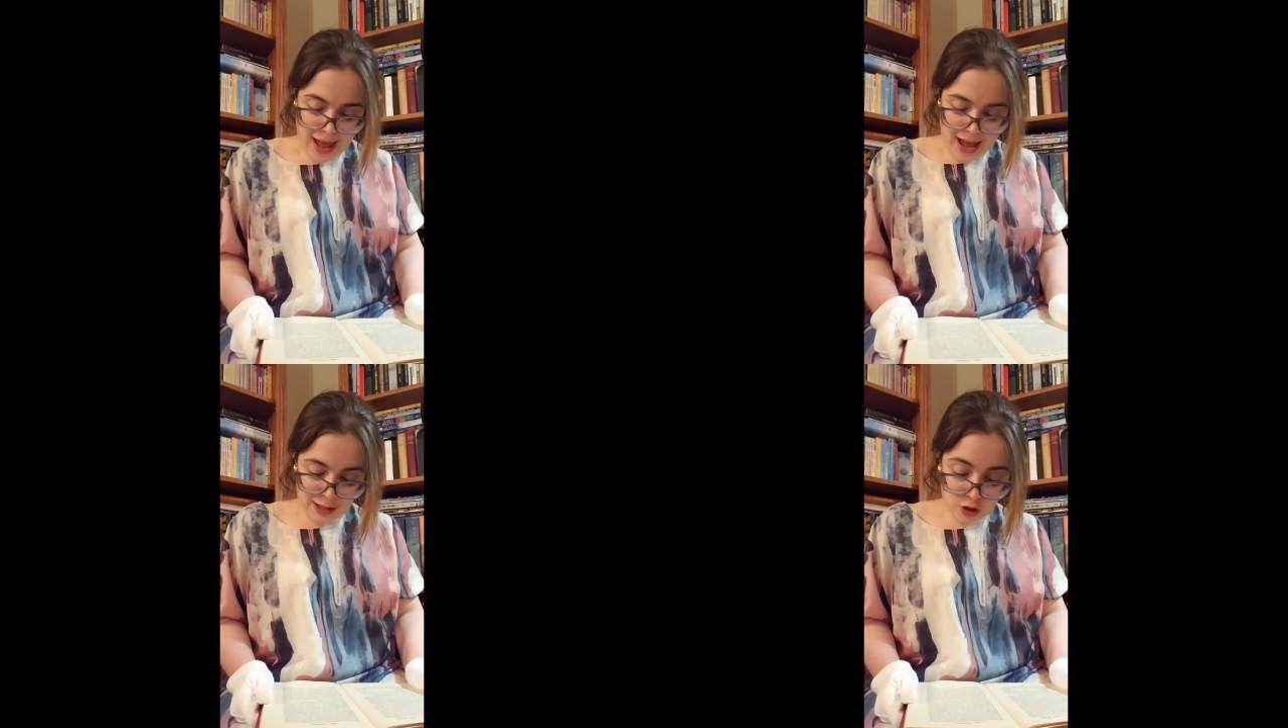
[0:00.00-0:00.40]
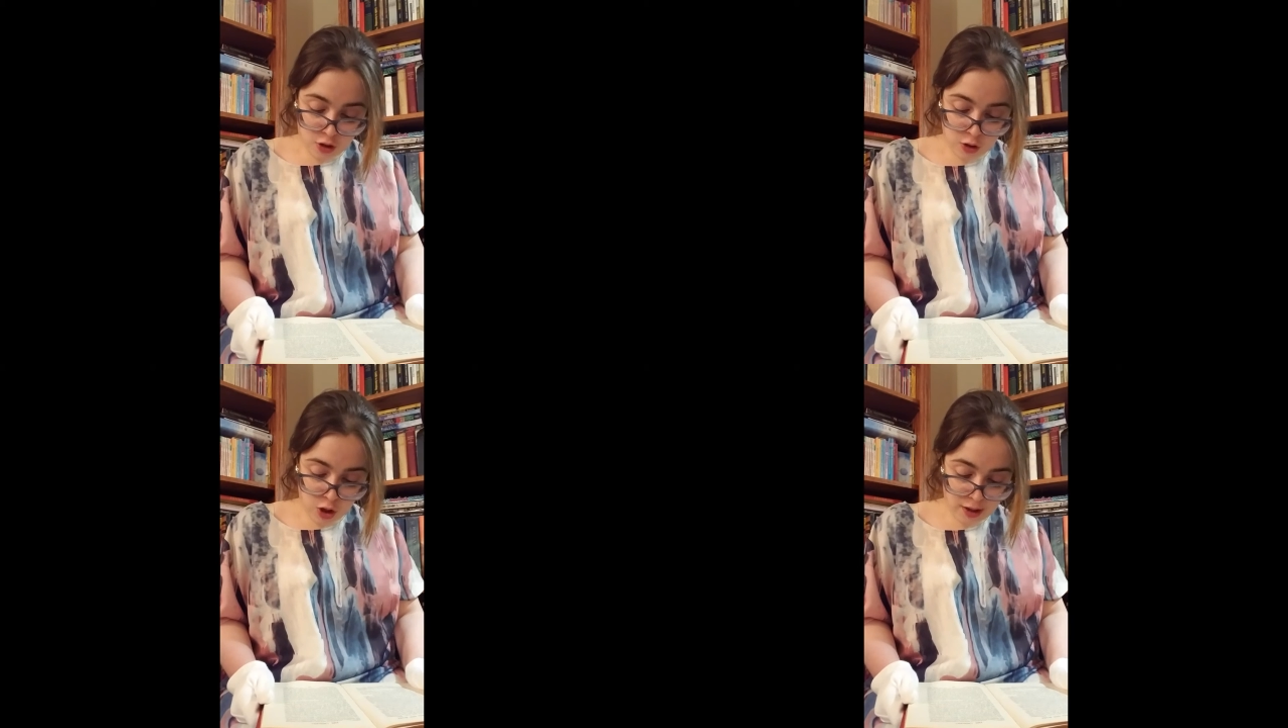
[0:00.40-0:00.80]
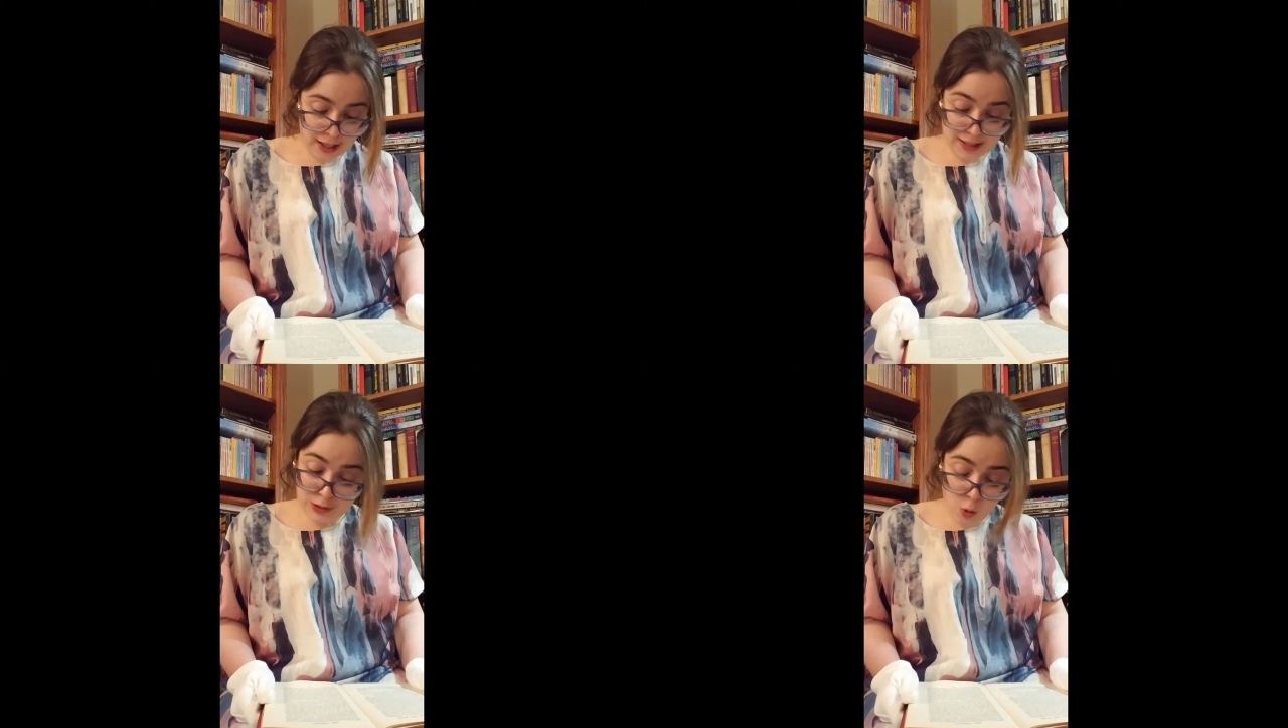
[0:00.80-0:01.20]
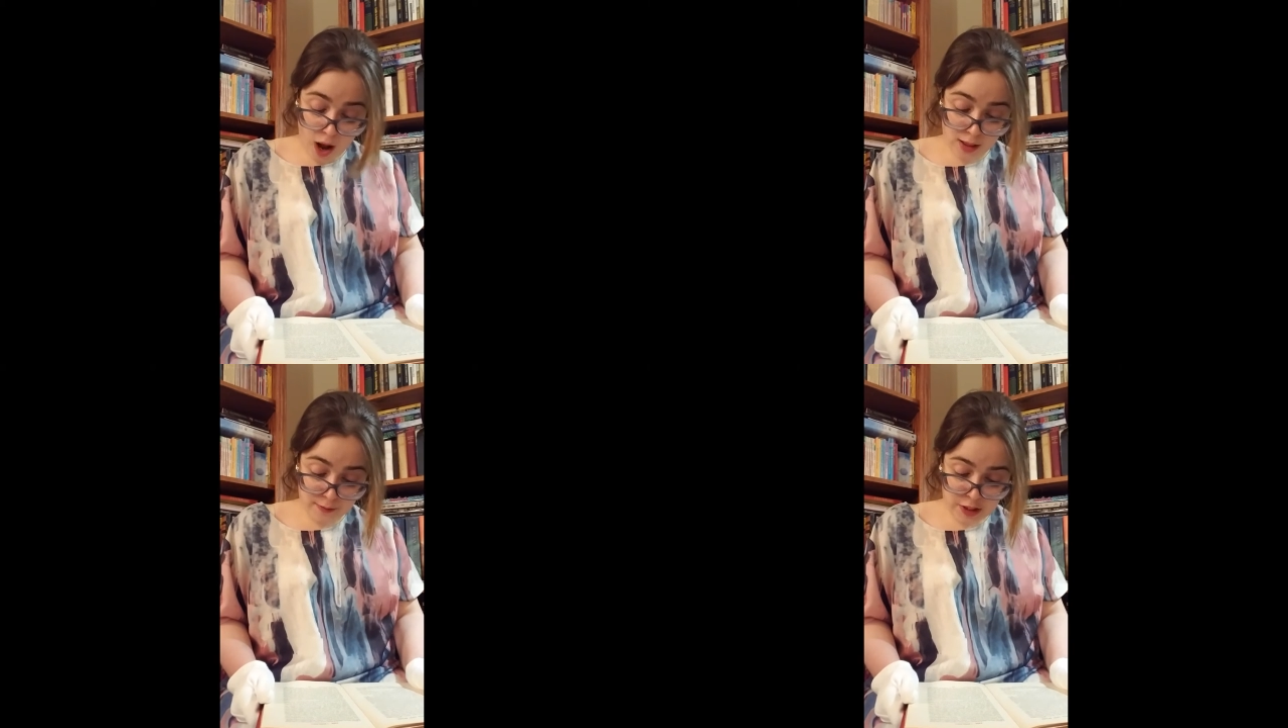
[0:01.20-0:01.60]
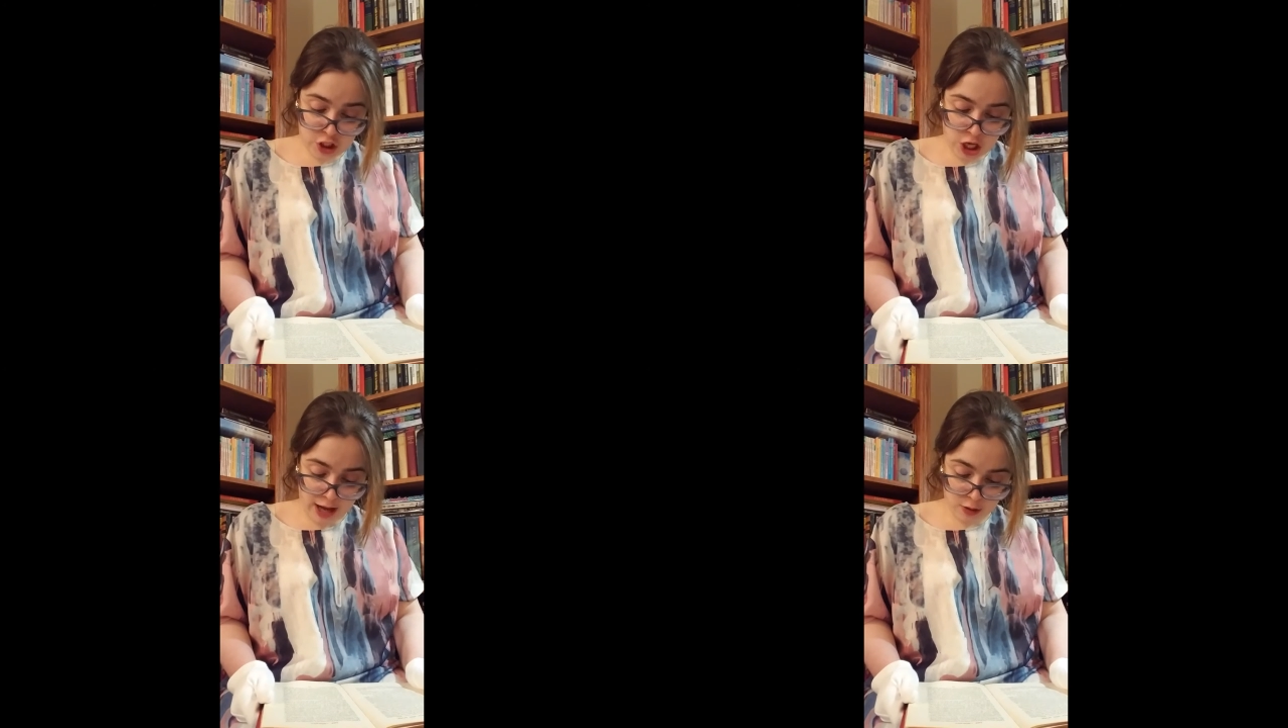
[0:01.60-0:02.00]
and could look into all of its
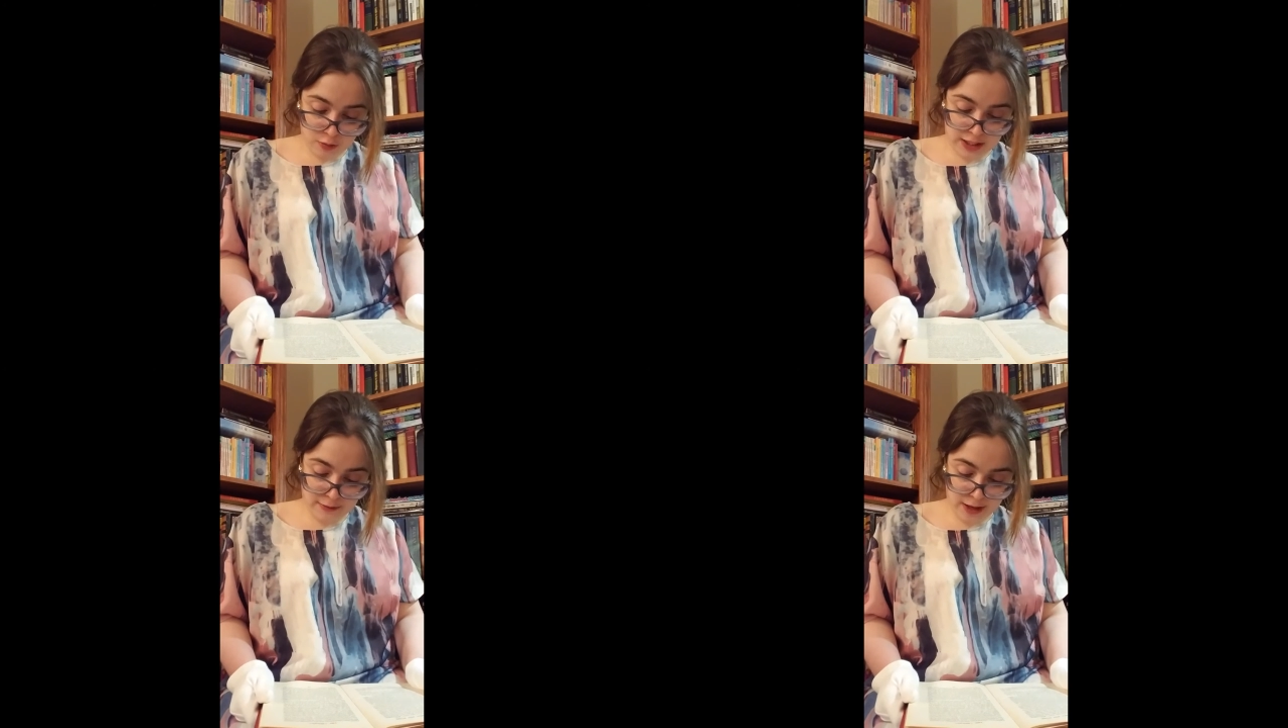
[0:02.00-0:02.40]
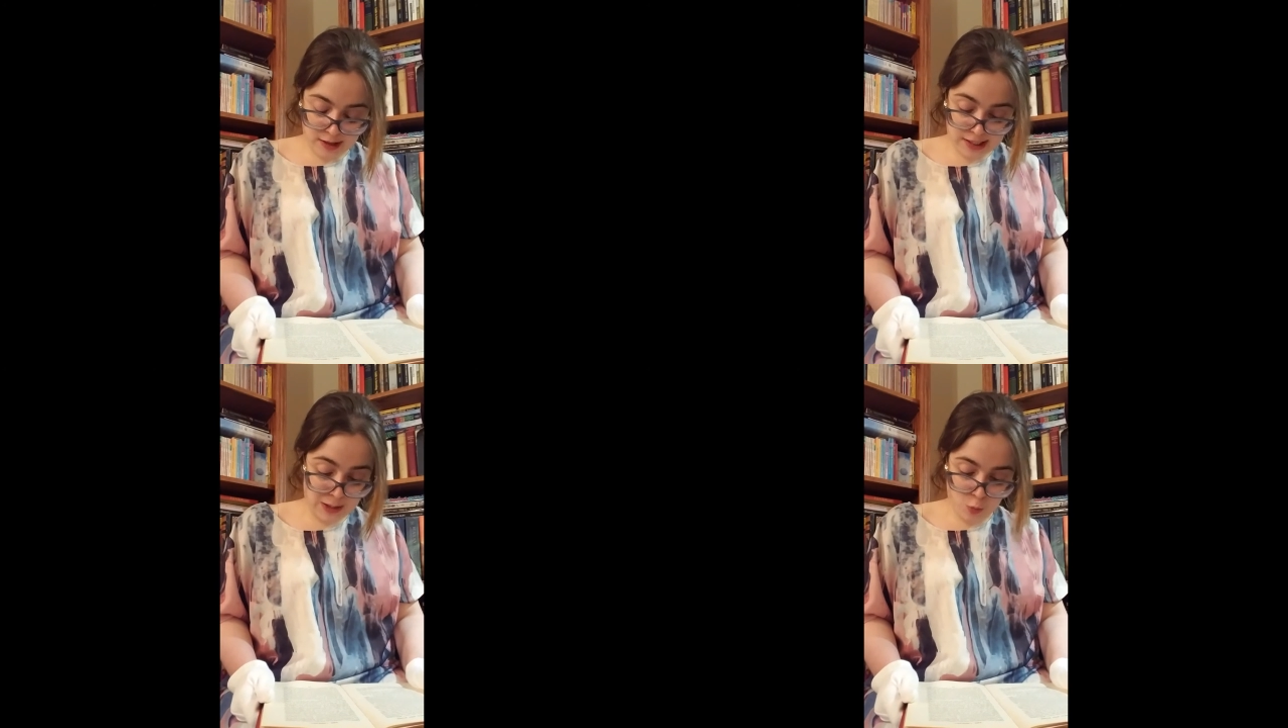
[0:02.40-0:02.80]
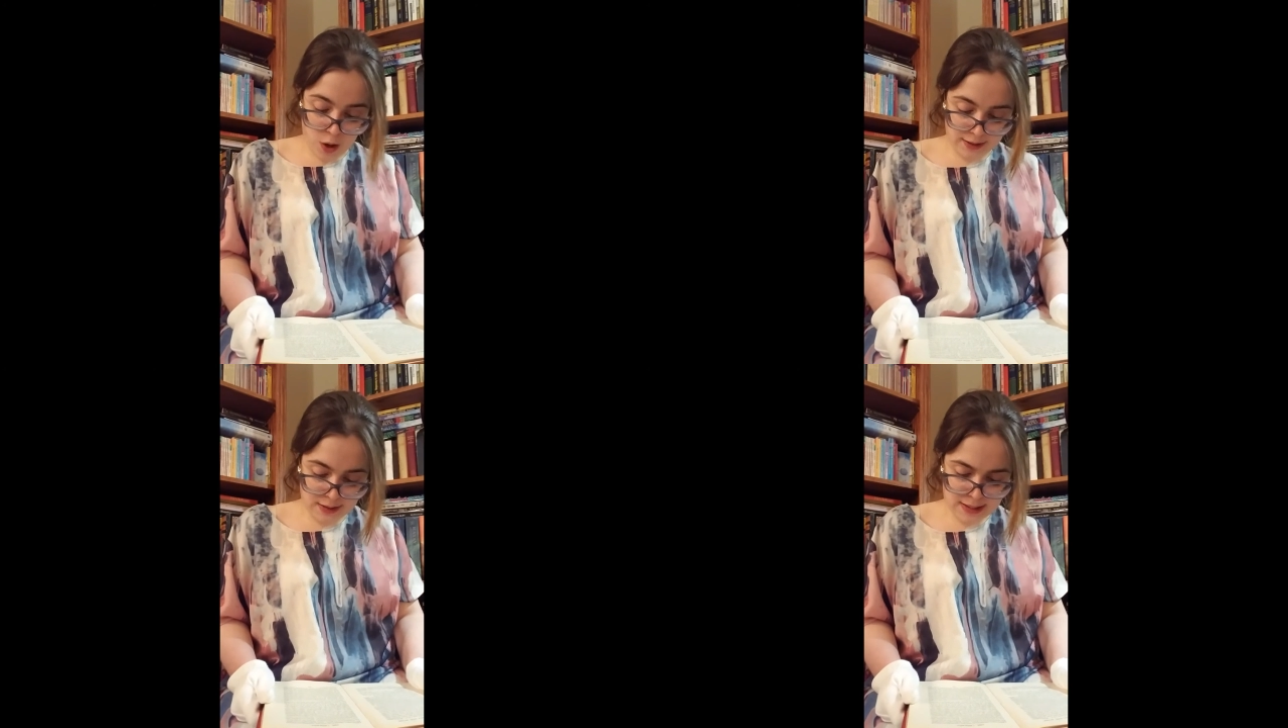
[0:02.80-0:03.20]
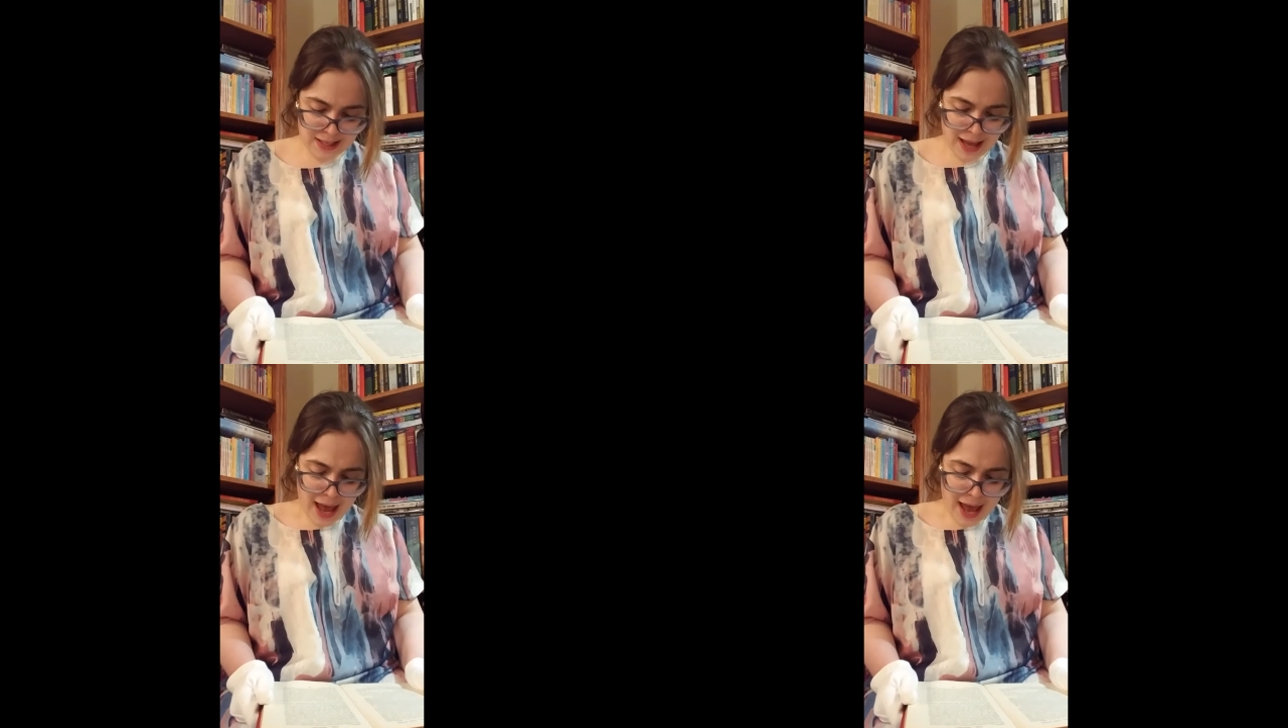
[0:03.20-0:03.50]
shadowy vales at once.